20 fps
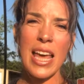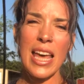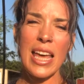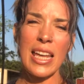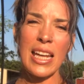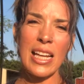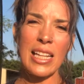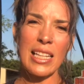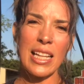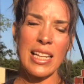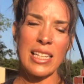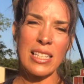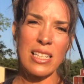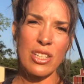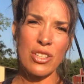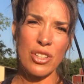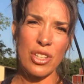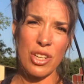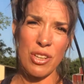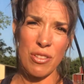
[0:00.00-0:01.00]
and I like to
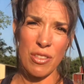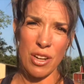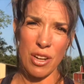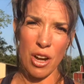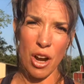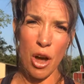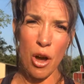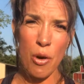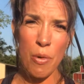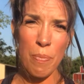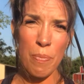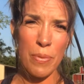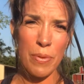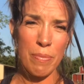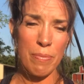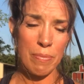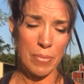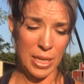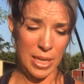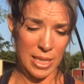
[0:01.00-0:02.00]
share their hope,
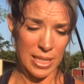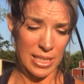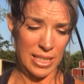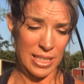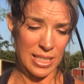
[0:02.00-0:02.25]
because